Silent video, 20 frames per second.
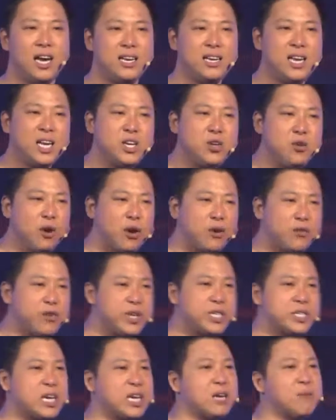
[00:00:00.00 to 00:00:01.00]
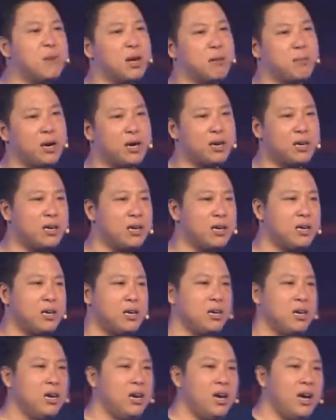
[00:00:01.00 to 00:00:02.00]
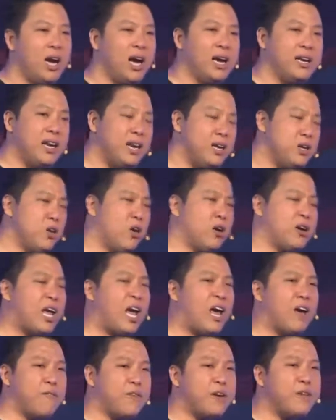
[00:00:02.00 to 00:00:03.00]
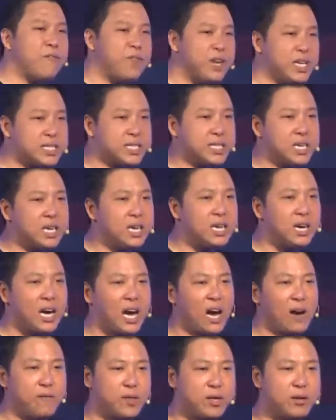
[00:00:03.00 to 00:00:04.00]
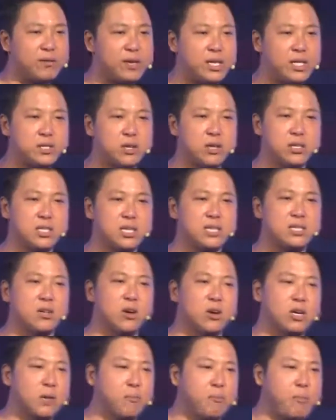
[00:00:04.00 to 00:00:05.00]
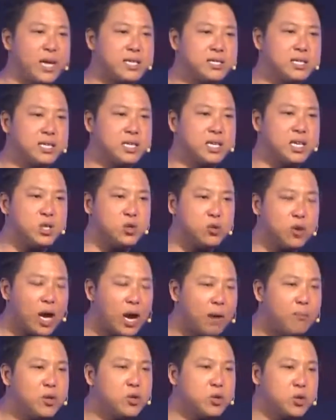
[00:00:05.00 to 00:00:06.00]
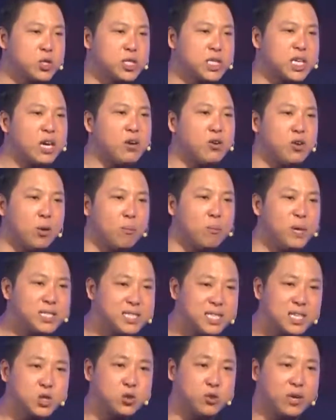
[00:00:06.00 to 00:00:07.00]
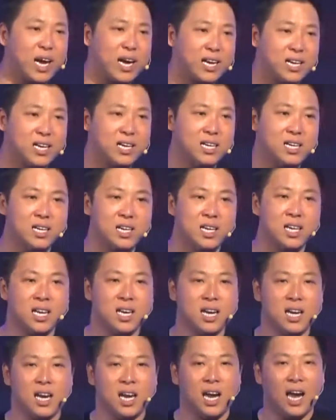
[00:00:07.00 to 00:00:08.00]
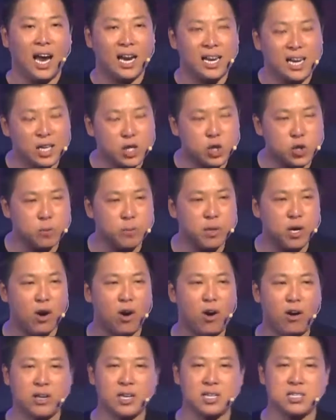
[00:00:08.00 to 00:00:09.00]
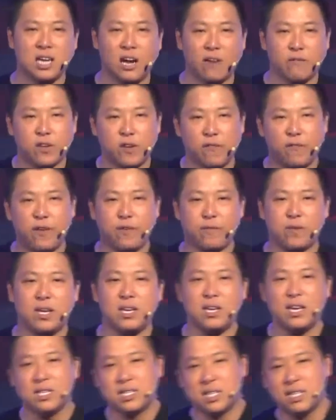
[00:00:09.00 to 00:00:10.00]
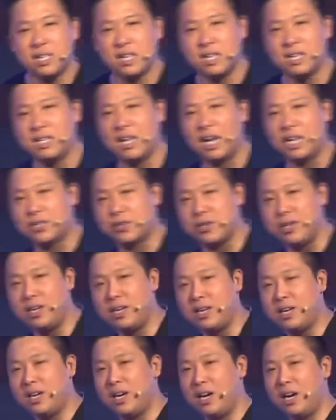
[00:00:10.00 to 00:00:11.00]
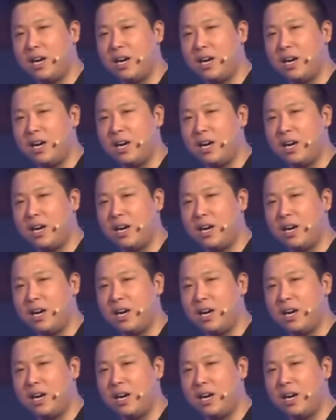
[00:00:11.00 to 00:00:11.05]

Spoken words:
And then you are risking my money. And then not every VC have the resources or capacity to help you to scale your business together. And then to be honest, after 15 years in the industry,